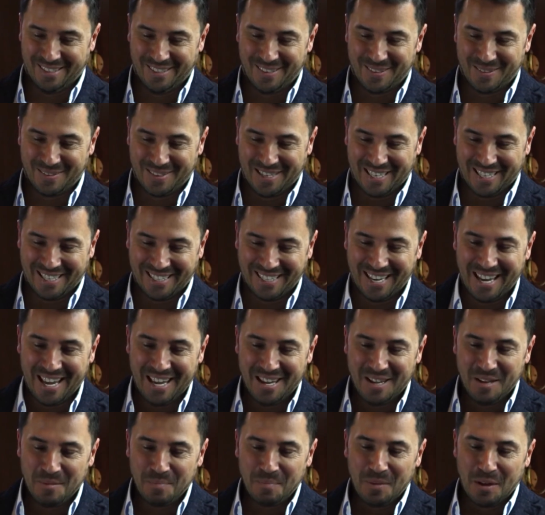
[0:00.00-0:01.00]
You're right.
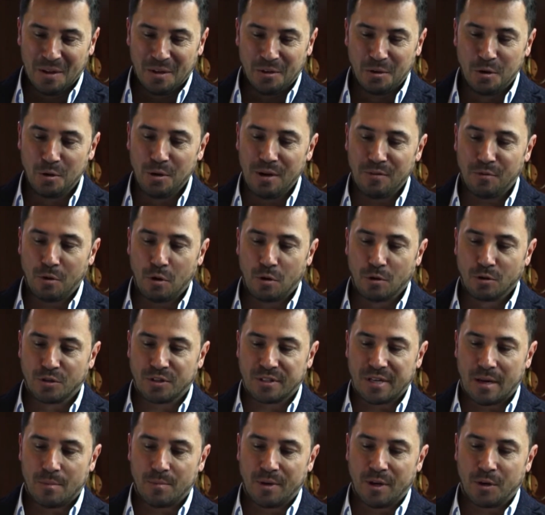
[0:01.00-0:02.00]
You have coached
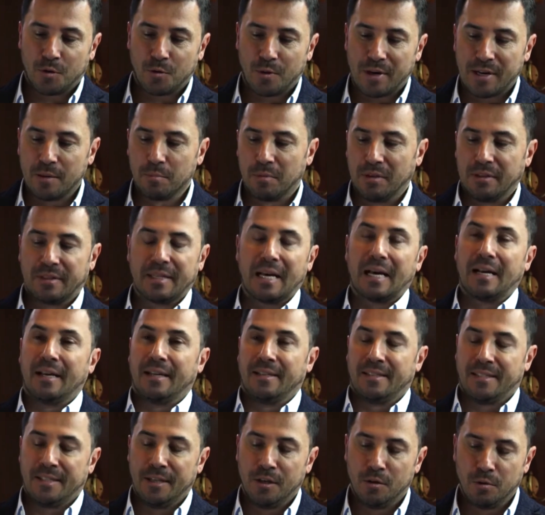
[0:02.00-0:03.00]
some incredible
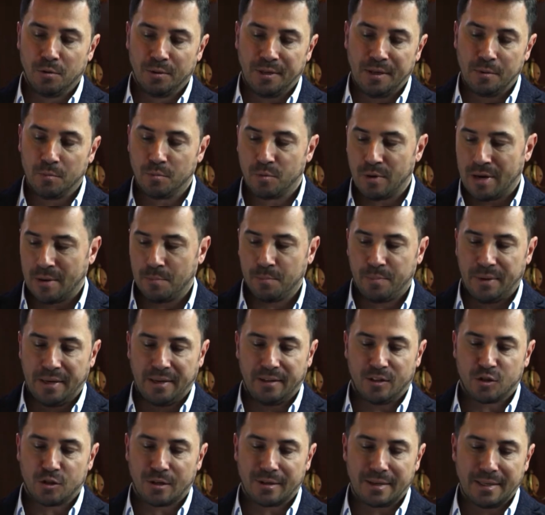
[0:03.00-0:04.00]
talents, including Brad
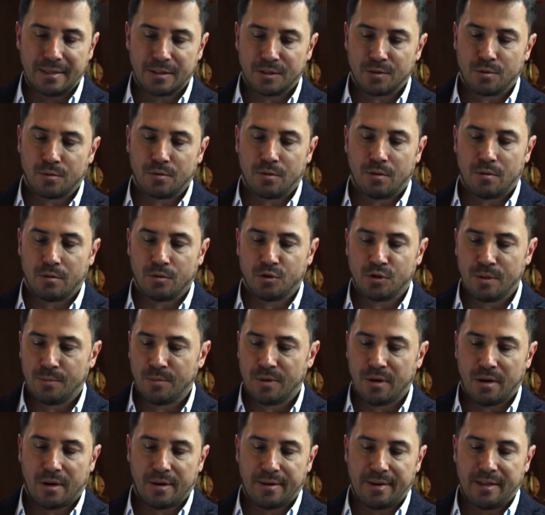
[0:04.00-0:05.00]
Pitt, Charlize Theron, Jim
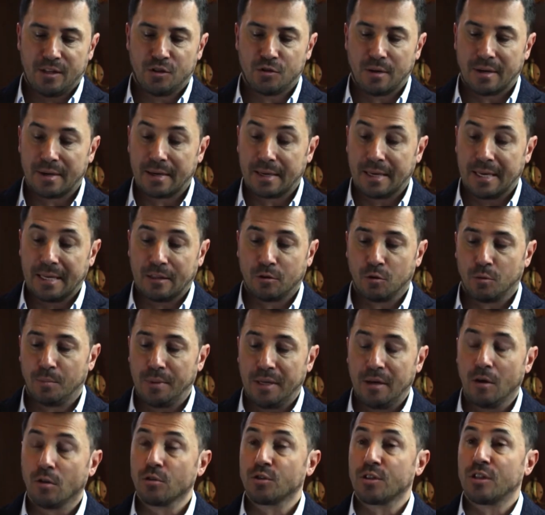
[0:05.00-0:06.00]
Carrey, Jared Leto,
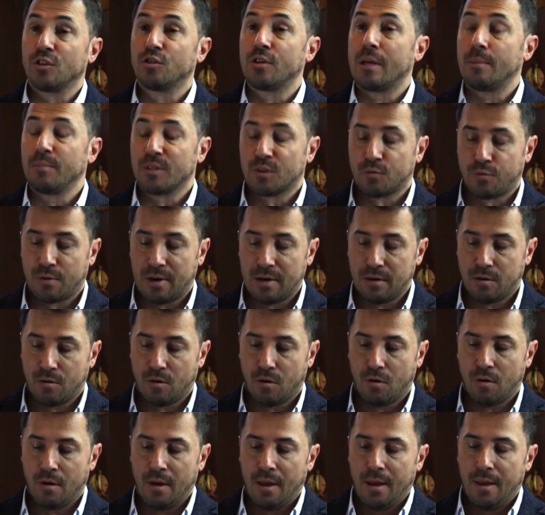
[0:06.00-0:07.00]
Beyonce, James
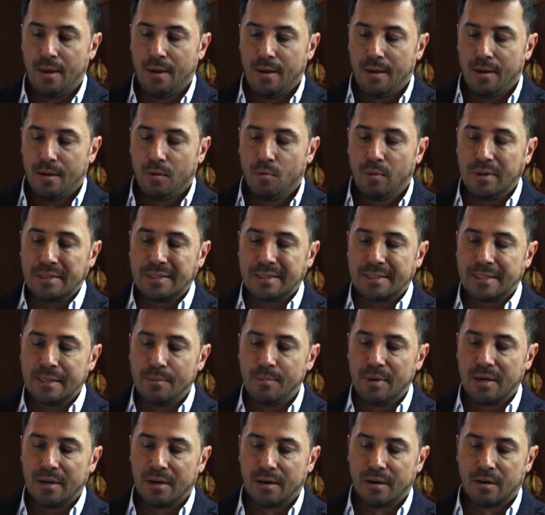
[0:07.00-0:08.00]
Franco. What
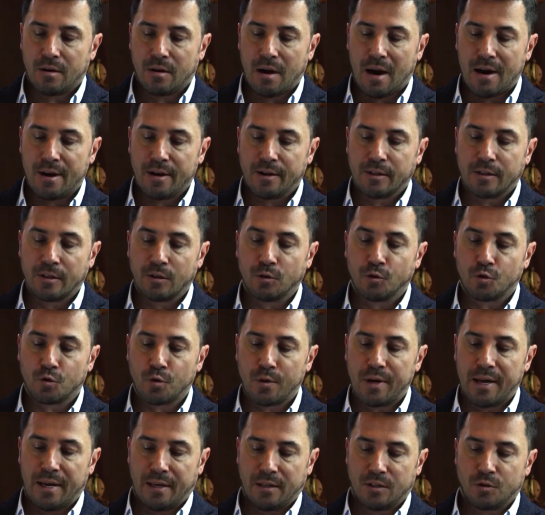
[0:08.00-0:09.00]
similar character
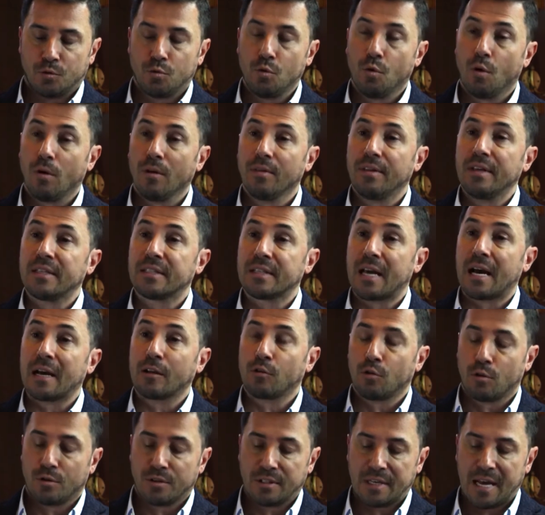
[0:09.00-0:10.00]
traits do all these
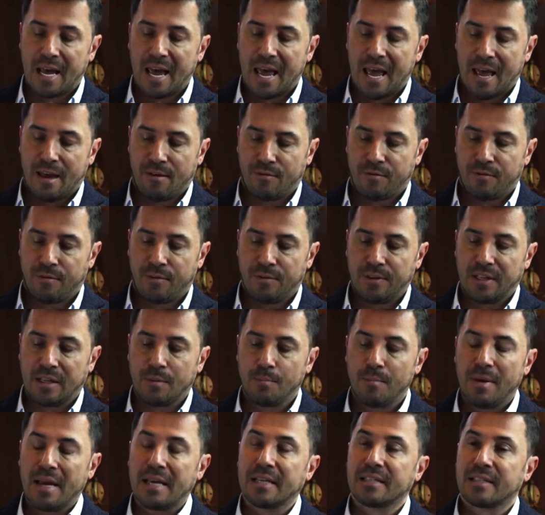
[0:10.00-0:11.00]
actors have that
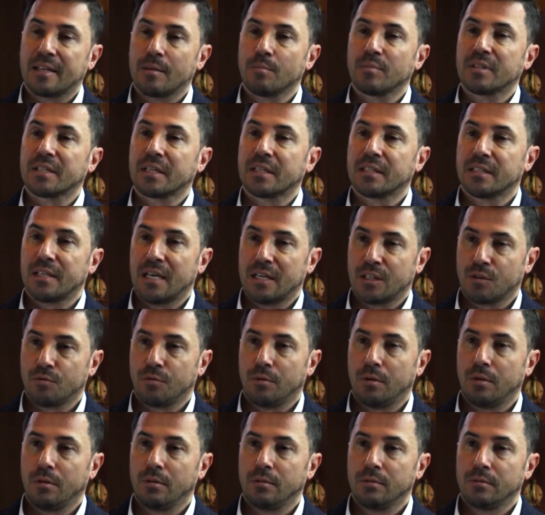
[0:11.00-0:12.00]
makes them
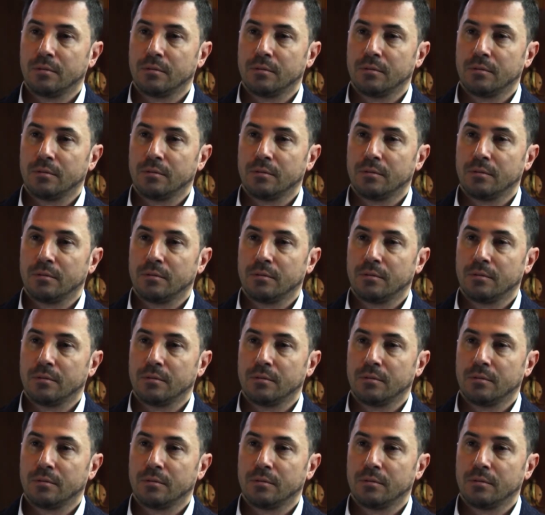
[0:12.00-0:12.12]
successful?